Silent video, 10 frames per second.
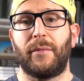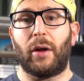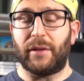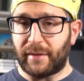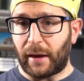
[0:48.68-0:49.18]

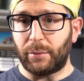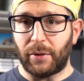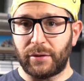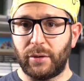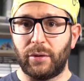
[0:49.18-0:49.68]
side where the
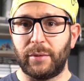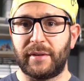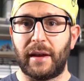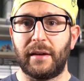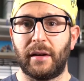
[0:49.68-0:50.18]
tooth was
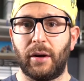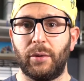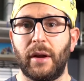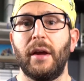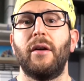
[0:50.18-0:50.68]
taken out
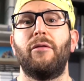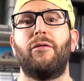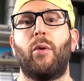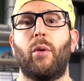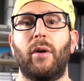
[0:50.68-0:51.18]

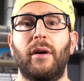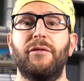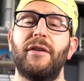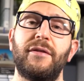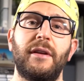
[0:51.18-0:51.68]
for
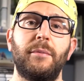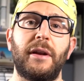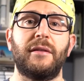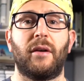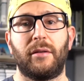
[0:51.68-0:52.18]
15
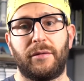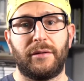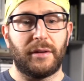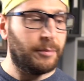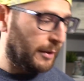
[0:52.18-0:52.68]
minutes on,
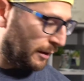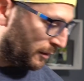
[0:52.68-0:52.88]
15 minutes